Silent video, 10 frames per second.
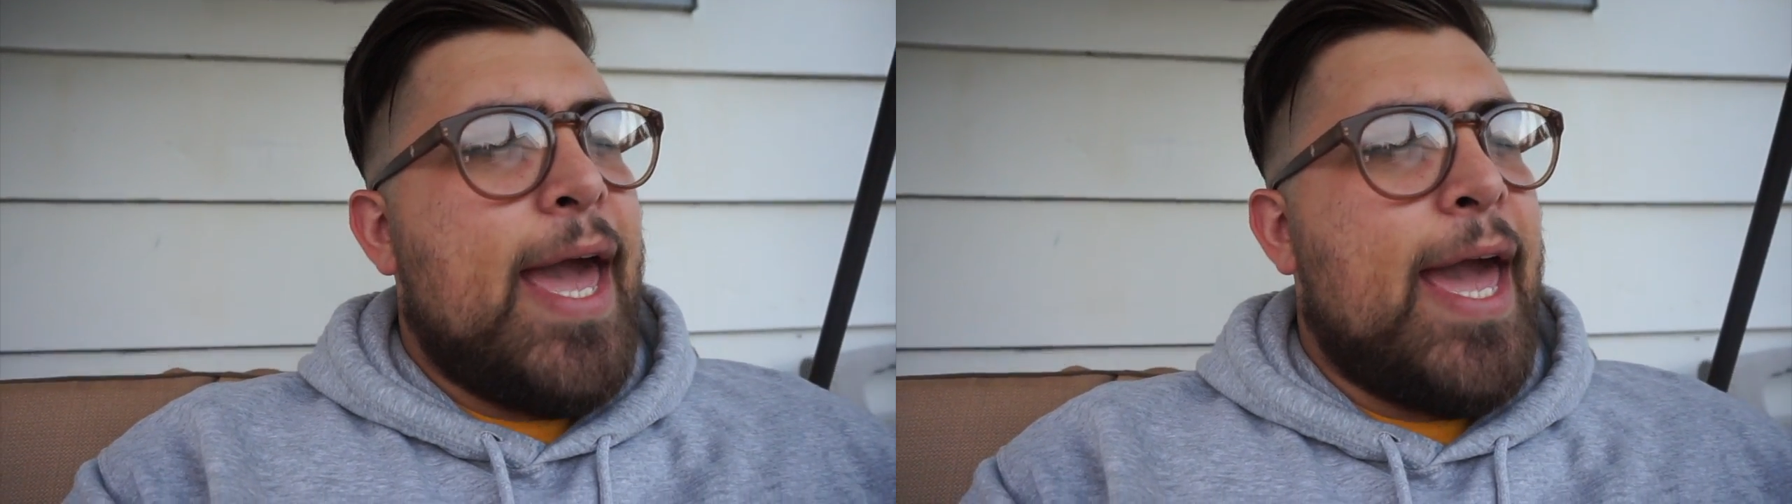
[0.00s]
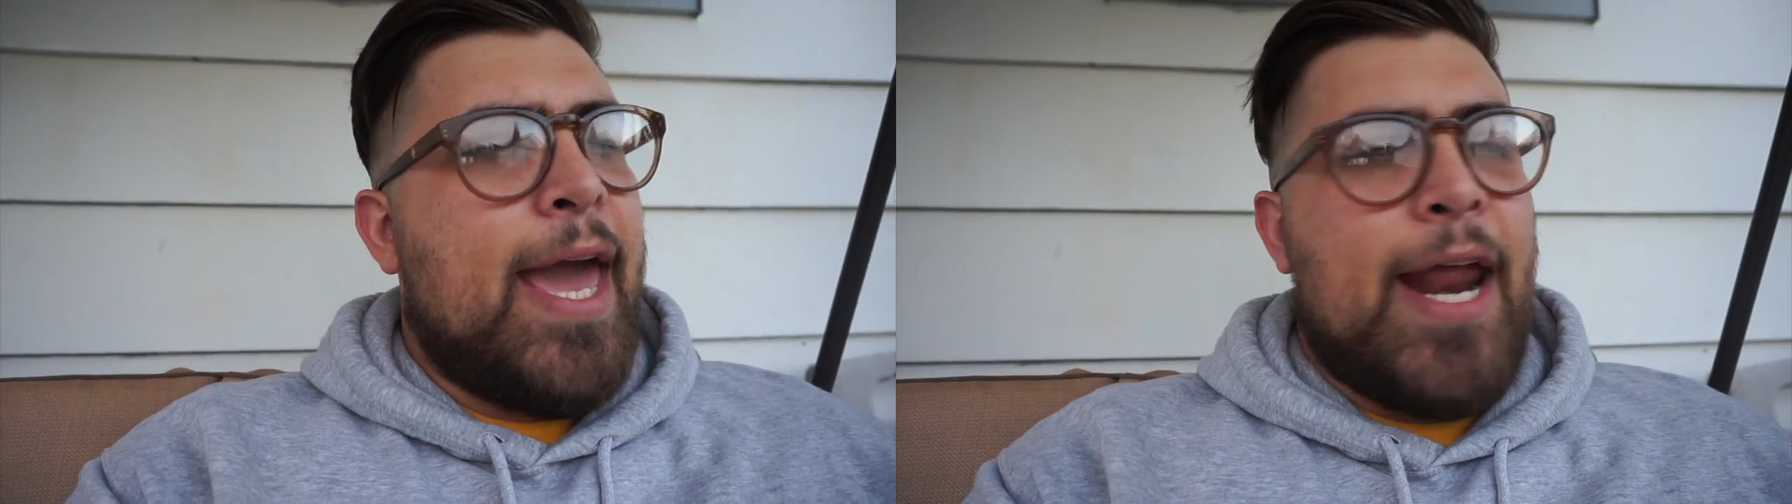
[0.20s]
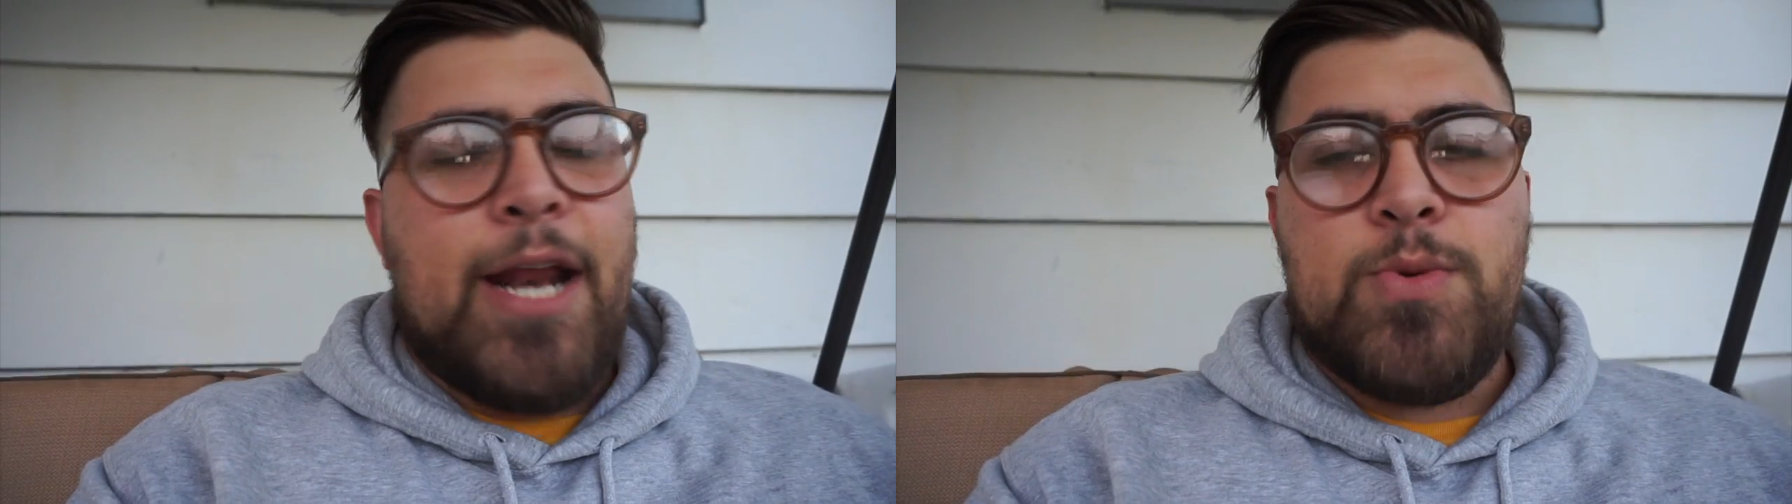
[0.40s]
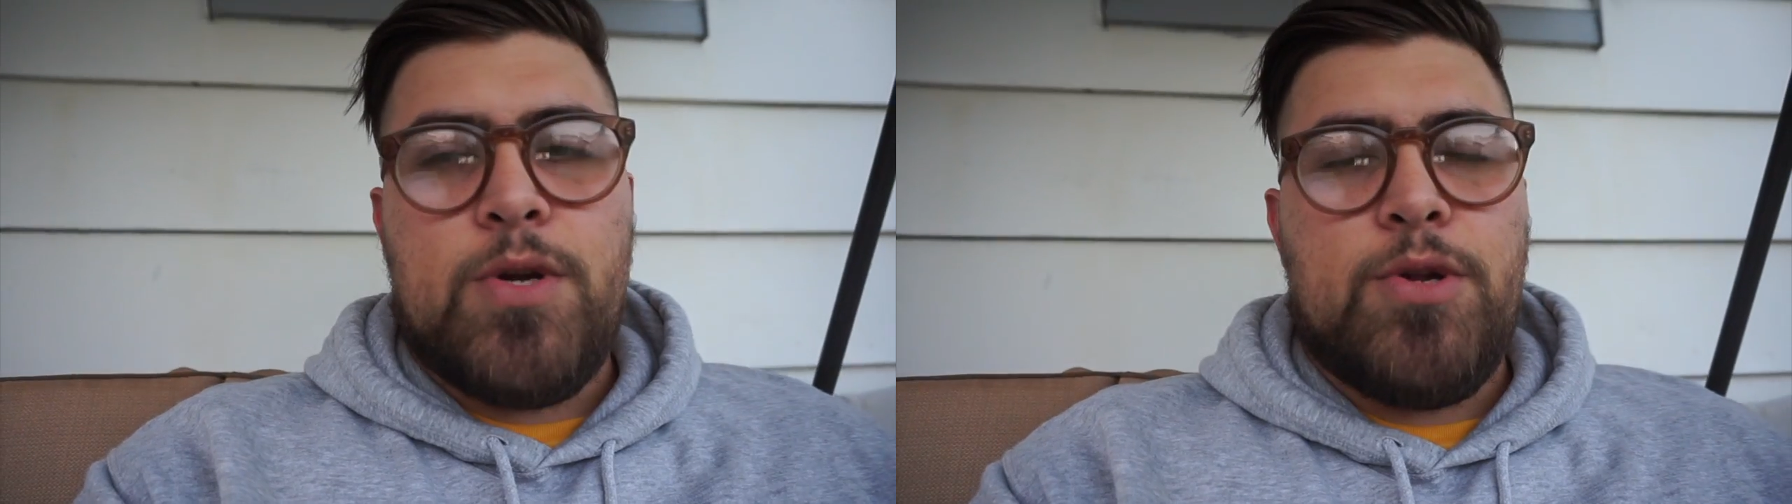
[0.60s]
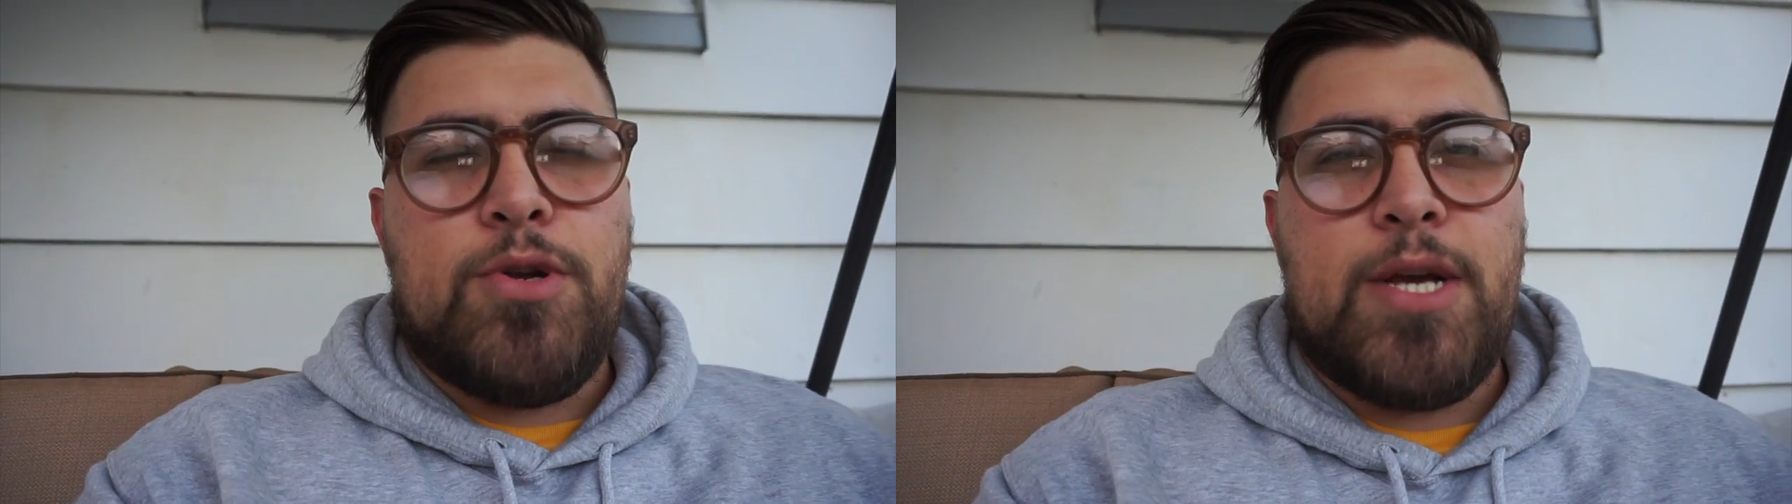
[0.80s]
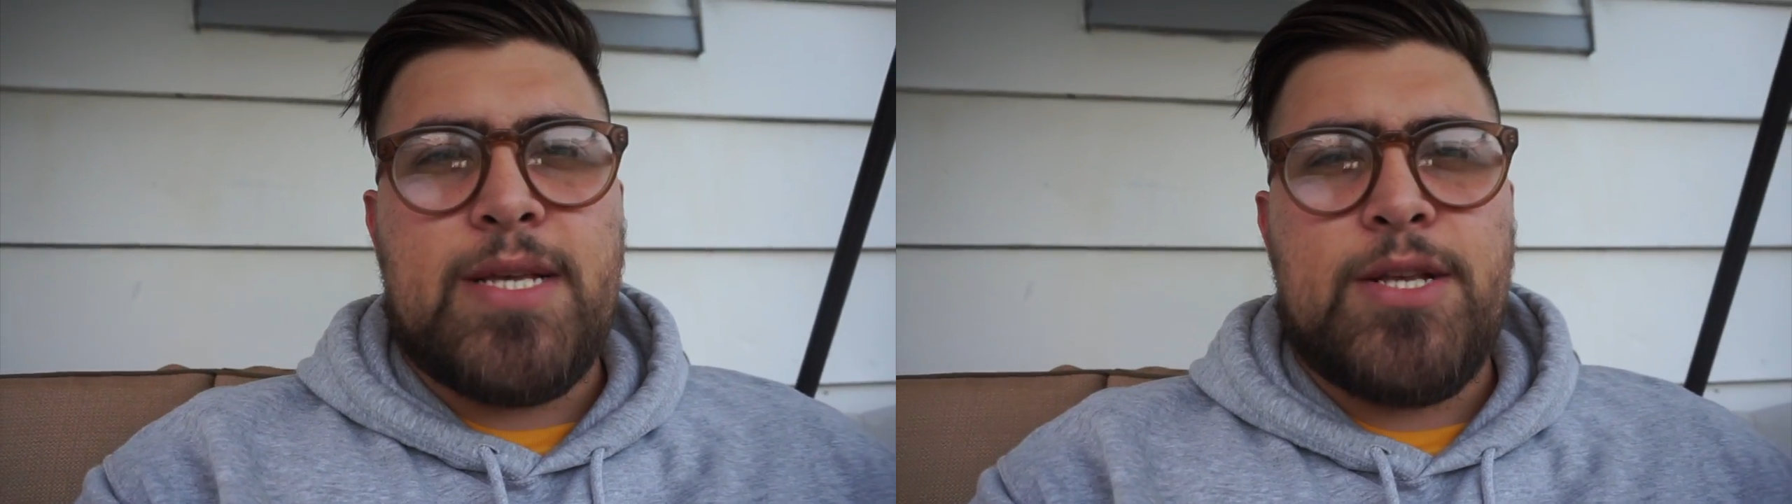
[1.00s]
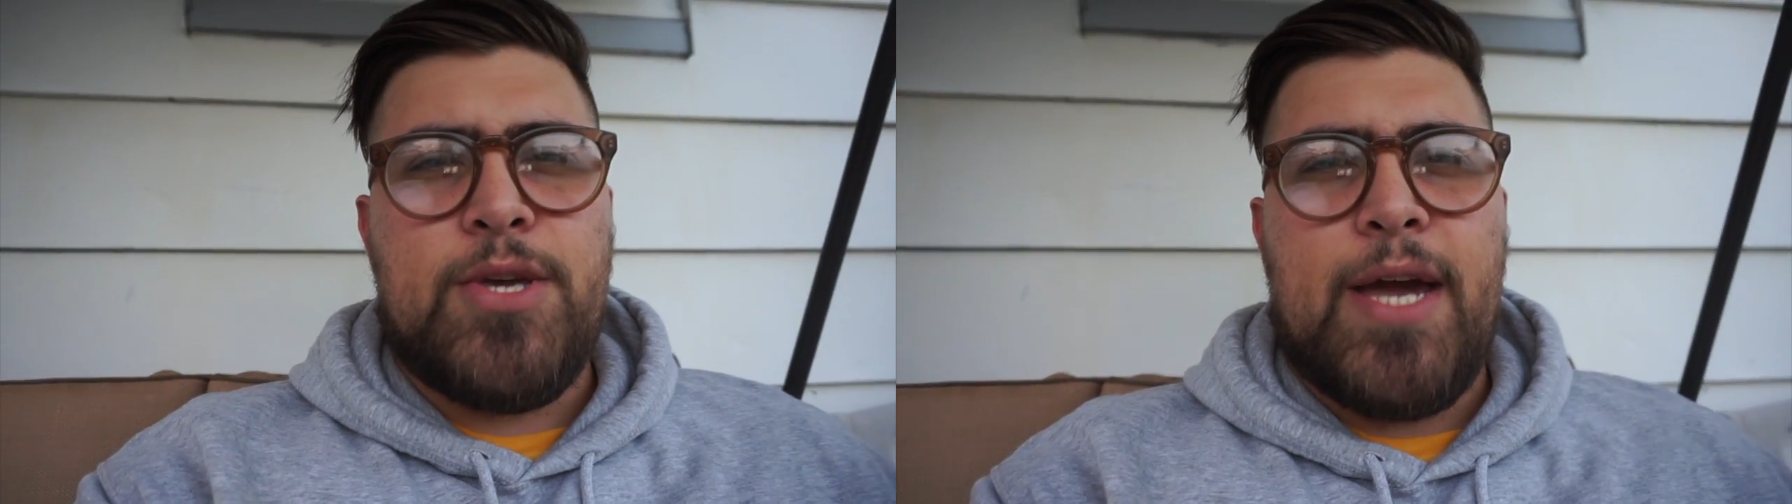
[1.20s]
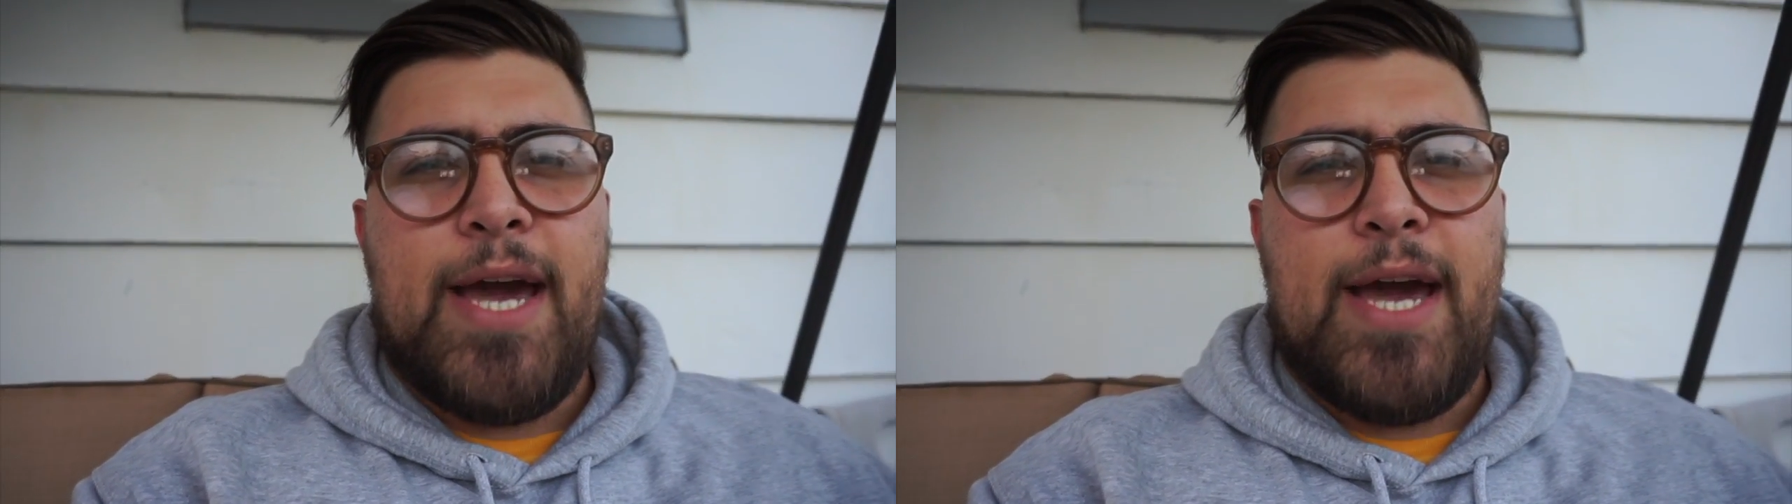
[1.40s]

and I just wanted to address that to you